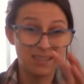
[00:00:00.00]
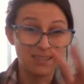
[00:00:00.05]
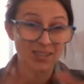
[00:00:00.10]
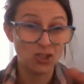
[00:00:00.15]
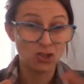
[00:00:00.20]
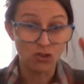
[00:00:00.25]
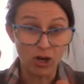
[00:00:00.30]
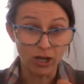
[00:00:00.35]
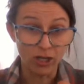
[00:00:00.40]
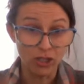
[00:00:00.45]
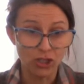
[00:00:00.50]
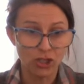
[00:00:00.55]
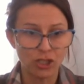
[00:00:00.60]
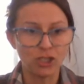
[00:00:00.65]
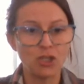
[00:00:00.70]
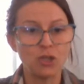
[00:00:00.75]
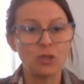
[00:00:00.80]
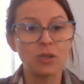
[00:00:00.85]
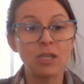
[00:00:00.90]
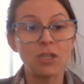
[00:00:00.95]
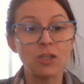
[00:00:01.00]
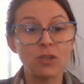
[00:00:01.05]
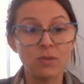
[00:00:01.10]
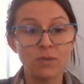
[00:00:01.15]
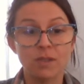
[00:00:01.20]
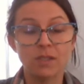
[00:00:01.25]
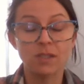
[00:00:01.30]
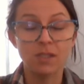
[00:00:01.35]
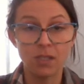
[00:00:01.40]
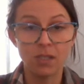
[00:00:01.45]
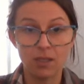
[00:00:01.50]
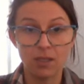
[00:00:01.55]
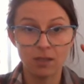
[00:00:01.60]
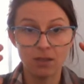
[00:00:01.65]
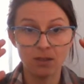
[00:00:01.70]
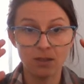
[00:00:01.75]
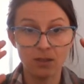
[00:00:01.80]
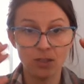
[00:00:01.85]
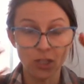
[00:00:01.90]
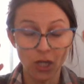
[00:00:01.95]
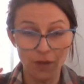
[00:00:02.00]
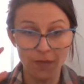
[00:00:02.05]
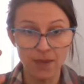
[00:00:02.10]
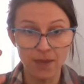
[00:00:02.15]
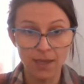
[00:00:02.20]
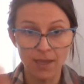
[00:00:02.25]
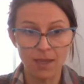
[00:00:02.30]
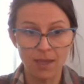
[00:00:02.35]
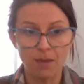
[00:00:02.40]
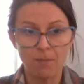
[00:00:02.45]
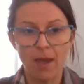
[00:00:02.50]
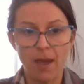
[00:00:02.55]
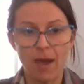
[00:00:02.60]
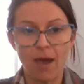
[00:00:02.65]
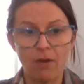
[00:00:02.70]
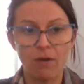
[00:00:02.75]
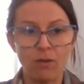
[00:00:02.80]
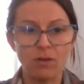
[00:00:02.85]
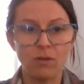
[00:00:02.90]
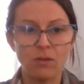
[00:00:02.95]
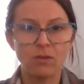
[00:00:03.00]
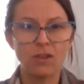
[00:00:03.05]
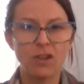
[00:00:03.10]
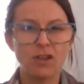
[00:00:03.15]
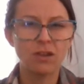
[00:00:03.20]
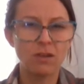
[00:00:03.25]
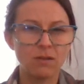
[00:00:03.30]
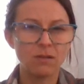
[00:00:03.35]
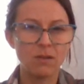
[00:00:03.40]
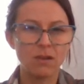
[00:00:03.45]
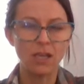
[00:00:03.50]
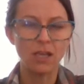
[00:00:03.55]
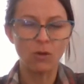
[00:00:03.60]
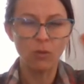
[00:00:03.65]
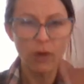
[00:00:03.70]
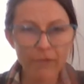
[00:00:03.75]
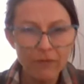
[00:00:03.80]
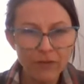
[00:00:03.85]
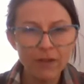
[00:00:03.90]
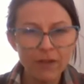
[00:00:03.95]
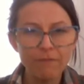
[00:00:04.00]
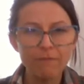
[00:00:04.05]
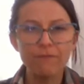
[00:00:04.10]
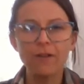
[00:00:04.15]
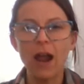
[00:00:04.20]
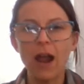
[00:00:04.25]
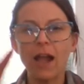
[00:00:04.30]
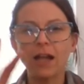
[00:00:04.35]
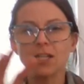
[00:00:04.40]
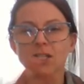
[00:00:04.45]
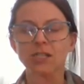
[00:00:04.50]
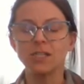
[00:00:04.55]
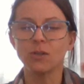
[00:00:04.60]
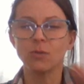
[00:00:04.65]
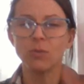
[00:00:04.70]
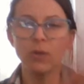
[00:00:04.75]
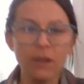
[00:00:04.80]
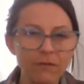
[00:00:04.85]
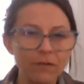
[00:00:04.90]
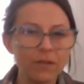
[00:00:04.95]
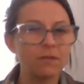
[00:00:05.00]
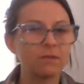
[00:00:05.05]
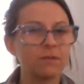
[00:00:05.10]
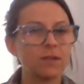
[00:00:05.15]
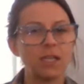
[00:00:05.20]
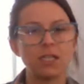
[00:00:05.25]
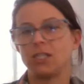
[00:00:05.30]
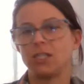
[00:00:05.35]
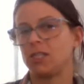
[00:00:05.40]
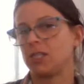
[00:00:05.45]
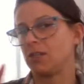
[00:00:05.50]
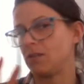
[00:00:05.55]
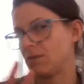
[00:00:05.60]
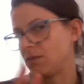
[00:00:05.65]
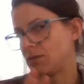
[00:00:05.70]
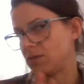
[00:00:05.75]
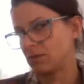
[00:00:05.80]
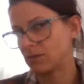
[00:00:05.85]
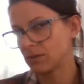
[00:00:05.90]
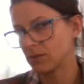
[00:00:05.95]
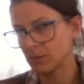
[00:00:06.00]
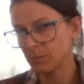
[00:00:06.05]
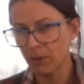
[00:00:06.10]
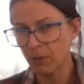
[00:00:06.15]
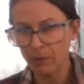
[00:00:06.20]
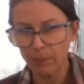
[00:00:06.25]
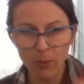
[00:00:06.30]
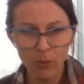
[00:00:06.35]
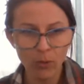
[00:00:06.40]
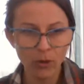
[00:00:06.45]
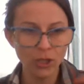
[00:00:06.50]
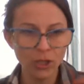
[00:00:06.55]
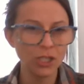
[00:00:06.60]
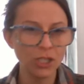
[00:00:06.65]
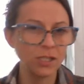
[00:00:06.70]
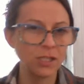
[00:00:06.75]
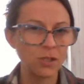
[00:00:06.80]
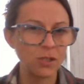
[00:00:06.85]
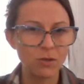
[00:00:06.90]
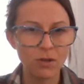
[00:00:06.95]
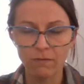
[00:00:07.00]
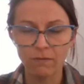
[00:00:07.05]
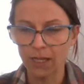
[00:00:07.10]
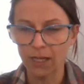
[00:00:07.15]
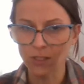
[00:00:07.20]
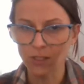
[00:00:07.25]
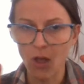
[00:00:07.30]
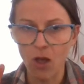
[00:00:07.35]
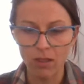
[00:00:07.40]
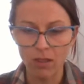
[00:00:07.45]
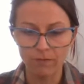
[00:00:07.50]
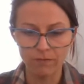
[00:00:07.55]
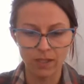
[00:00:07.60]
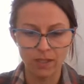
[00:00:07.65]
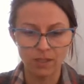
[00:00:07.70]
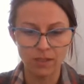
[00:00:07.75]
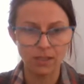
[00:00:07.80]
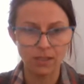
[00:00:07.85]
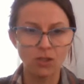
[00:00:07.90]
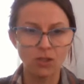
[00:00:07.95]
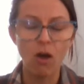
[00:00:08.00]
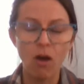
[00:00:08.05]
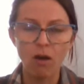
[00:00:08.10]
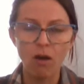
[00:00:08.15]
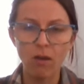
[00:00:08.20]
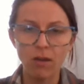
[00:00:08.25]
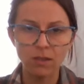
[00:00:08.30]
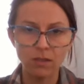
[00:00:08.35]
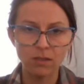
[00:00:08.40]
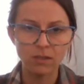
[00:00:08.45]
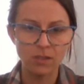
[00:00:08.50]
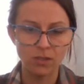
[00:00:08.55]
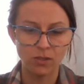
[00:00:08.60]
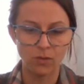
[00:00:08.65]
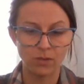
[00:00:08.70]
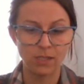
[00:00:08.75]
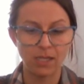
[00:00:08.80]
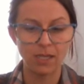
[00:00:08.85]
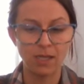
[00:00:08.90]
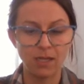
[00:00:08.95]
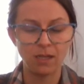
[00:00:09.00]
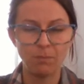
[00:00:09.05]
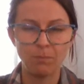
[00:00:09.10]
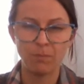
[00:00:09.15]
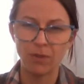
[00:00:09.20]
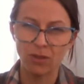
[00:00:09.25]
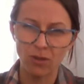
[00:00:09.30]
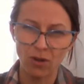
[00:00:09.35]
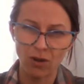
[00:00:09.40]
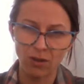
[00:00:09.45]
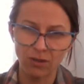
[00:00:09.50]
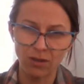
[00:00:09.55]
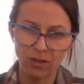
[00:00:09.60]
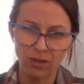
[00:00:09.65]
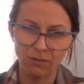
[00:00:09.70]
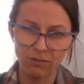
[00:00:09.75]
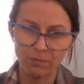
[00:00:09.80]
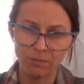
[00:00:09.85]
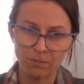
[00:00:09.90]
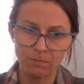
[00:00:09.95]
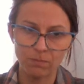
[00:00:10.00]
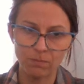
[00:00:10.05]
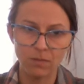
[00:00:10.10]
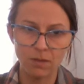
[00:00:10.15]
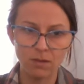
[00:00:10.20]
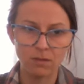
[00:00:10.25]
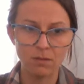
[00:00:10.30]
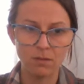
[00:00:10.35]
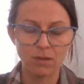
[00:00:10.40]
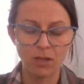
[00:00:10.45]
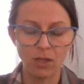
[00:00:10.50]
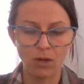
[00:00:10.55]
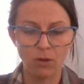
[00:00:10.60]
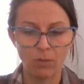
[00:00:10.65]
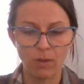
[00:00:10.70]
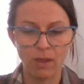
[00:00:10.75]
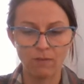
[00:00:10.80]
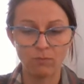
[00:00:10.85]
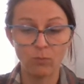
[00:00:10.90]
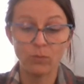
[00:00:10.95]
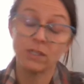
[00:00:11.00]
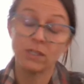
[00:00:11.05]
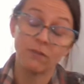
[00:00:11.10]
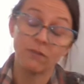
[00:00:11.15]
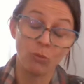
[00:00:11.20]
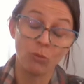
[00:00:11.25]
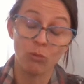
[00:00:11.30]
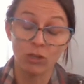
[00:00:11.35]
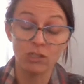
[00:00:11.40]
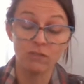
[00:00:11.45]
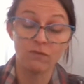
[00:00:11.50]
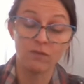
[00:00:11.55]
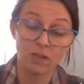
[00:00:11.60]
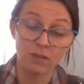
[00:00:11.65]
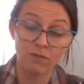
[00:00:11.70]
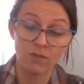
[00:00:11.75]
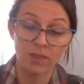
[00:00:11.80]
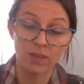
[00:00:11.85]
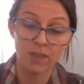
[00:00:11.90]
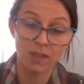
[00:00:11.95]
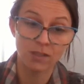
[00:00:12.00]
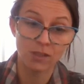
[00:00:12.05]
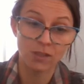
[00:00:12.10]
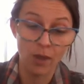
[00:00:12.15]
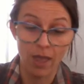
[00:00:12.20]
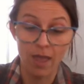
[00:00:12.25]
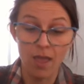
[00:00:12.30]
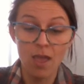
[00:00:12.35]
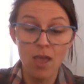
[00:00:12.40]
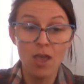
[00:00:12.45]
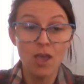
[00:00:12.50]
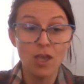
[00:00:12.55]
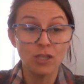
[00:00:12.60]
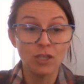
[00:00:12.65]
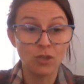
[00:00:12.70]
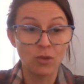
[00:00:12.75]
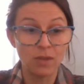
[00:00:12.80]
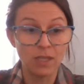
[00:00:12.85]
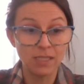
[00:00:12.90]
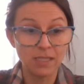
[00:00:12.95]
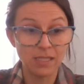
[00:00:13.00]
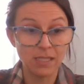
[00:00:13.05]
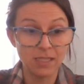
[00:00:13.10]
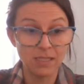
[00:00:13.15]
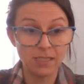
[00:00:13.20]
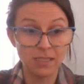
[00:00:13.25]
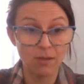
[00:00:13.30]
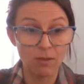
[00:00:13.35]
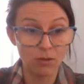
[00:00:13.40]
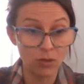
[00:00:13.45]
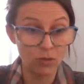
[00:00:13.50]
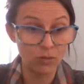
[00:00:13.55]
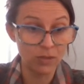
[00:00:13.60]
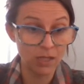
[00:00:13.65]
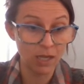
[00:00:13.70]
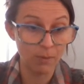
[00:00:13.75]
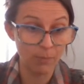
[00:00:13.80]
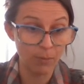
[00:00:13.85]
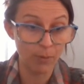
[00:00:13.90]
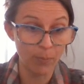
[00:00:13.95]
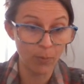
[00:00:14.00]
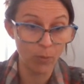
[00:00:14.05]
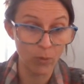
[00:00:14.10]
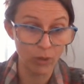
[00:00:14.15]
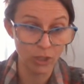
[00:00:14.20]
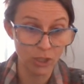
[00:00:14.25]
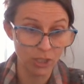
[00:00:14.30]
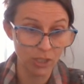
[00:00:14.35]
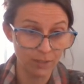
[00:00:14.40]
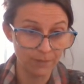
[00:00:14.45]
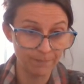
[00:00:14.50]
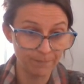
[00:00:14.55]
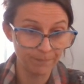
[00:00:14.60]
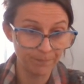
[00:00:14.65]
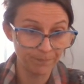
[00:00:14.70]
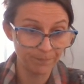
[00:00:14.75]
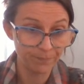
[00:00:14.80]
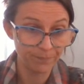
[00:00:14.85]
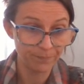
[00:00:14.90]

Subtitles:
structures you can use to start thinking about equivalent fractions, equivalent ratios, proportions, unit rates, all of this. It's all associated, but they're all little, we have different words for different things. Okay, so this is using a proportion.